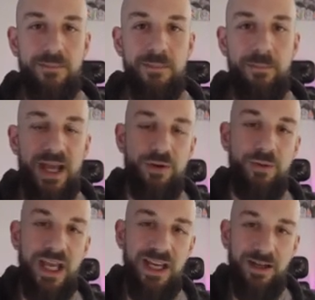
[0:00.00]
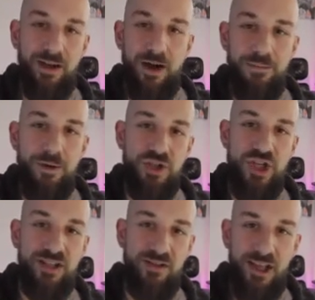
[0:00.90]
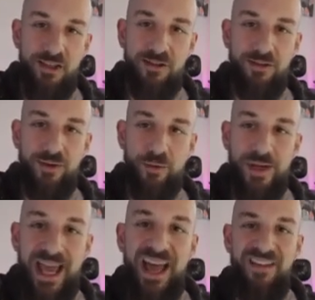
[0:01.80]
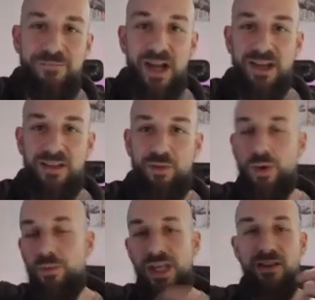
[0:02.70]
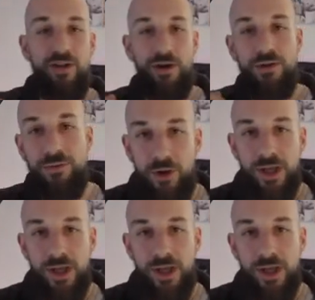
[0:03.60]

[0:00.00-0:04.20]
By creating our project list, we have buckets where we can start throwing